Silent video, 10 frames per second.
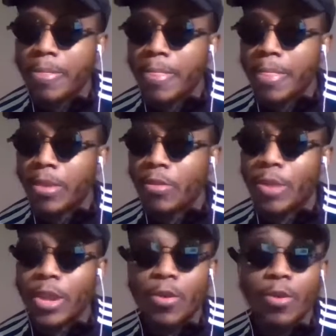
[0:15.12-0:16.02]
You
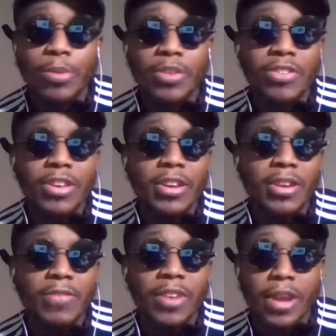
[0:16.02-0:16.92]
may all be seated.
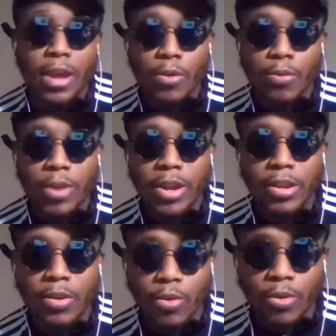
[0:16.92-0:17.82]
If you're not already,
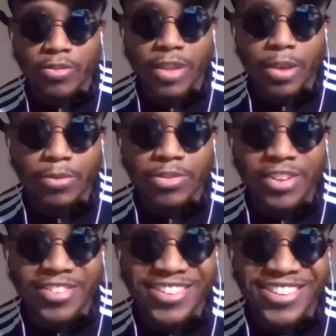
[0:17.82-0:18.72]
court is now in session.